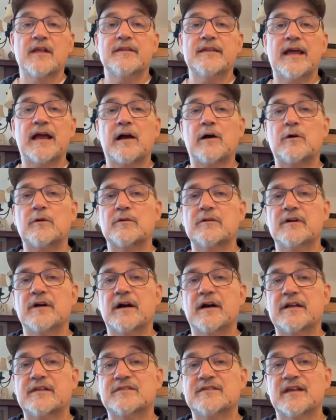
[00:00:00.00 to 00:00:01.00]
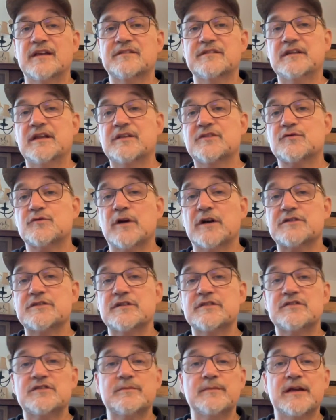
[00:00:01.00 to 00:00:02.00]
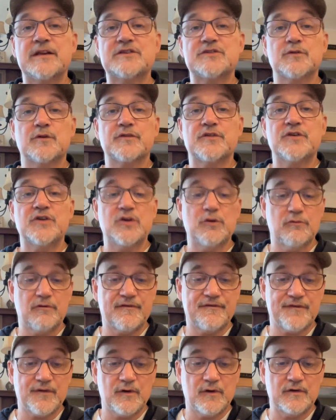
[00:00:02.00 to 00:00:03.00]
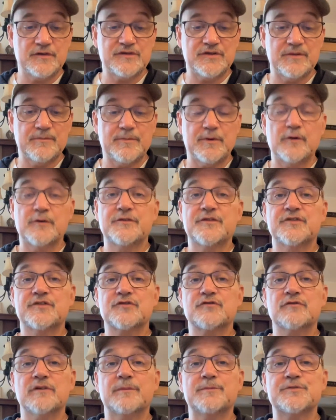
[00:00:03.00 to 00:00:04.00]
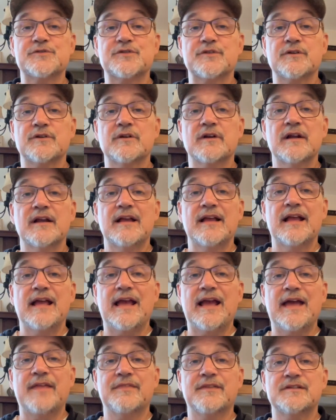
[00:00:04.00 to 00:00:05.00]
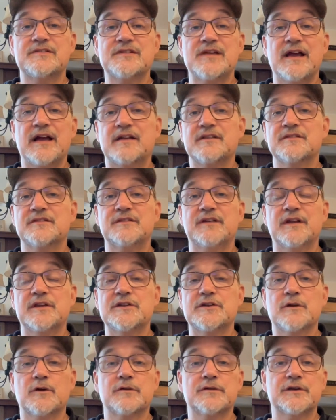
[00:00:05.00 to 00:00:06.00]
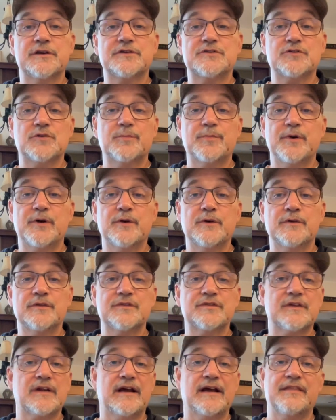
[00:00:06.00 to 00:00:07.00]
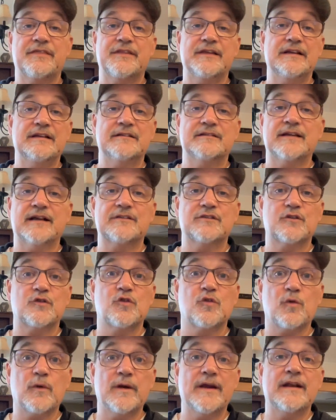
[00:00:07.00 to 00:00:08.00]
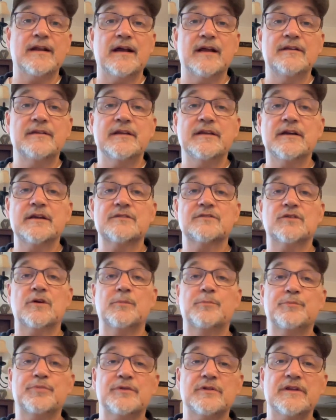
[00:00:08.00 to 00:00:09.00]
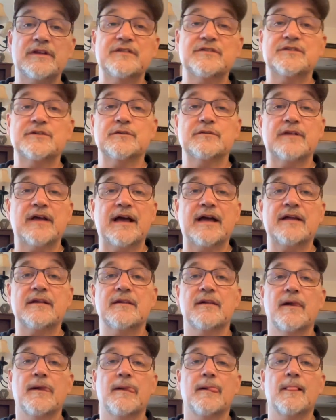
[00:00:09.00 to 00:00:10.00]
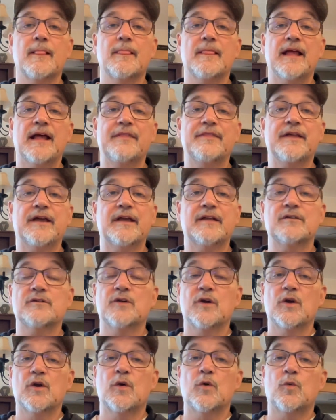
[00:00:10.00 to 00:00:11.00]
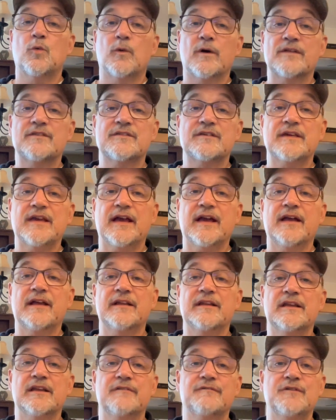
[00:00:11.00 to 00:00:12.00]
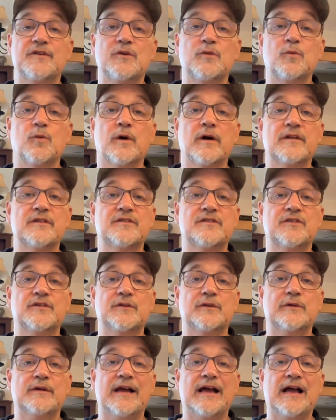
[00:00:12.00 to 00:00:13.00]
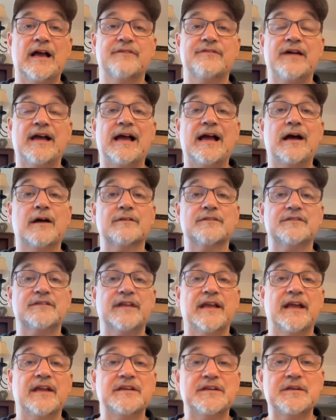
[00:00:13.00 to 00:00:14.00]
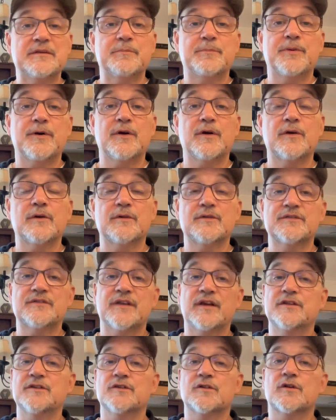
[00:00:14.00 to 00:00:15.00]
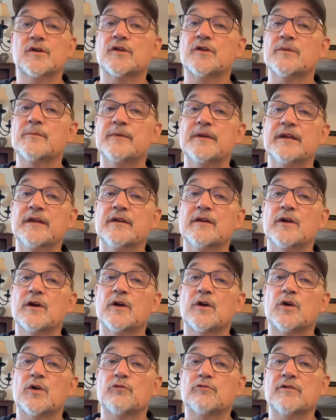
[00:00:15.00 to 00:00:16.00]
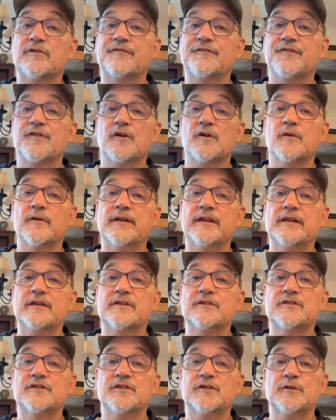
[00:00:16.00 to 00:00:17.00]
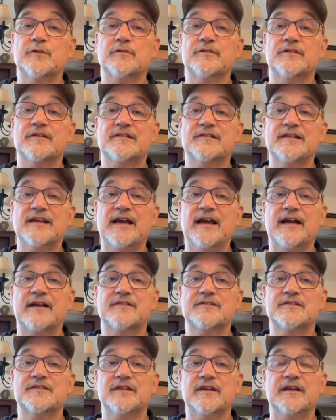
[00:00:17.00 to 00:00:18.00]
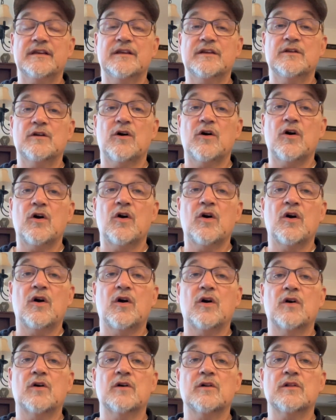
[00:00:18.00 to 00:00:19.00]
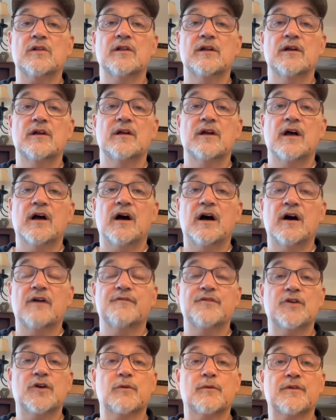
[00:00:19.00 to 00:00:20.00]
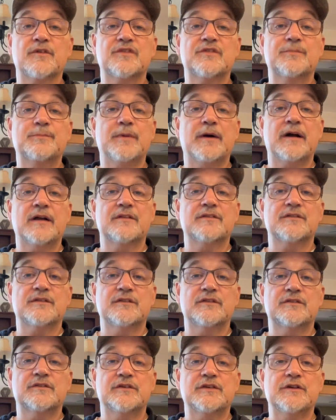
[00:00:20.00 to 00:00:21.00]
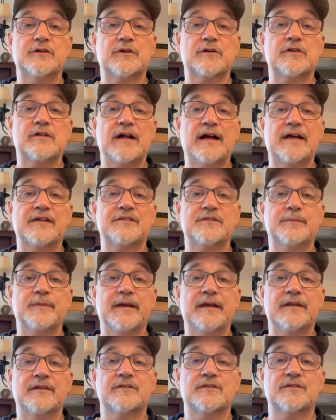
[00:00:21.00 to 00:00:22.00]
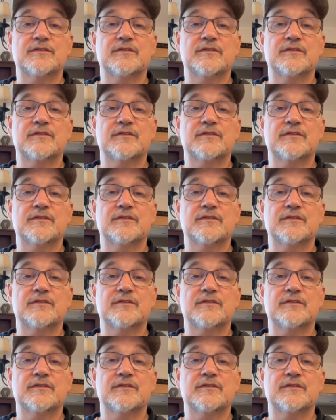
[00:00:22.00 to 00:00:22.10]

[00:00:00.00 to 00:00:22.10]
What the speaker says: Now, it says in the instructions to make sure that you refer to both scripture and the text in your initial post. I think that's a great idea, so please do that. And then once again, if you want to have outstanding posts, then you're going to be referring to the text in all of your responses to your classmates.